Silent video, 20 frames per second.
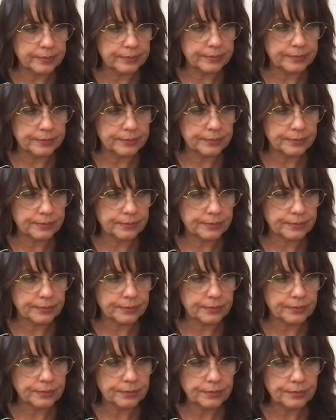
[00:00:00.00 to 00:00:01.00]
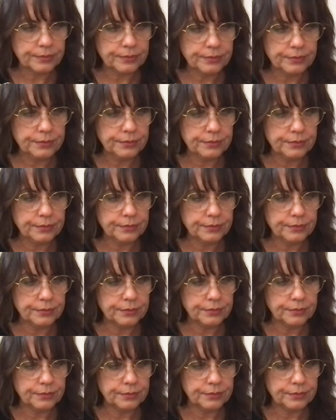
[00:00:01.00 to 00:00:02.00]

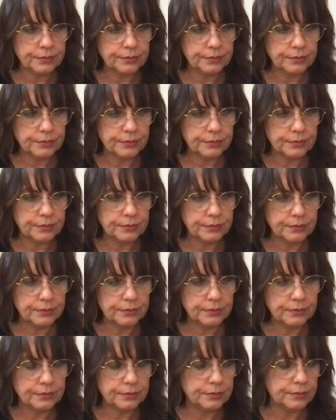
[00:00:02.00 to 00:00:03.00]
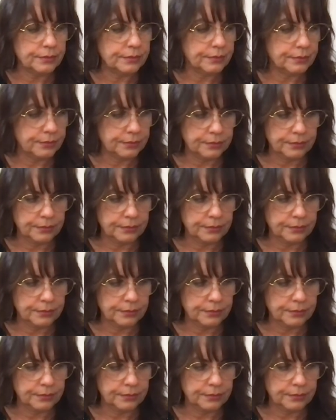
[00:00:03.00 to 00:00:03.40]
(silence)